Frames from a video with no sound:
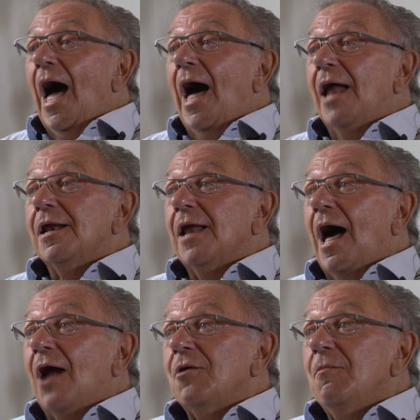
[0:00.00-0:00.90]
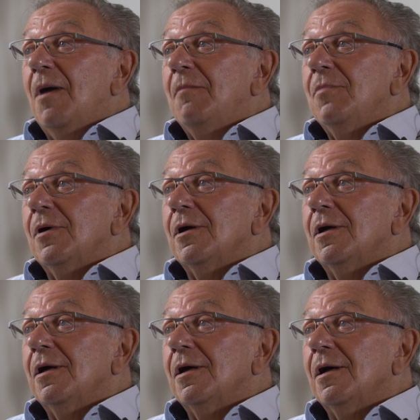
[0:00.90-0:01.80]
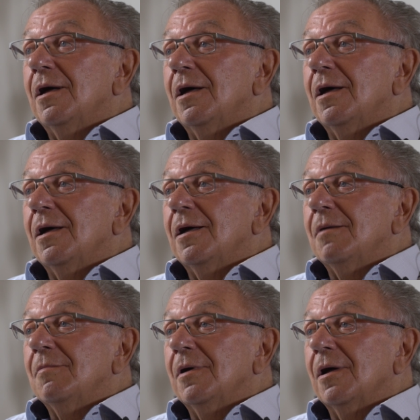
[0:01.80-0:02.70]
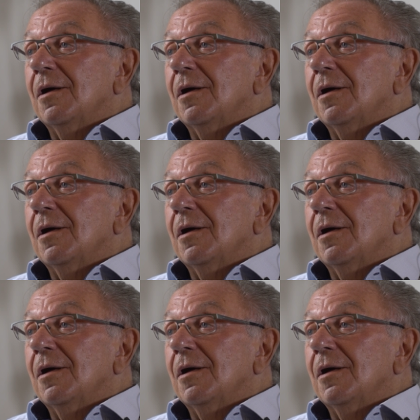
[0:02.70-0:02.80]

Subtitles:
And I remember a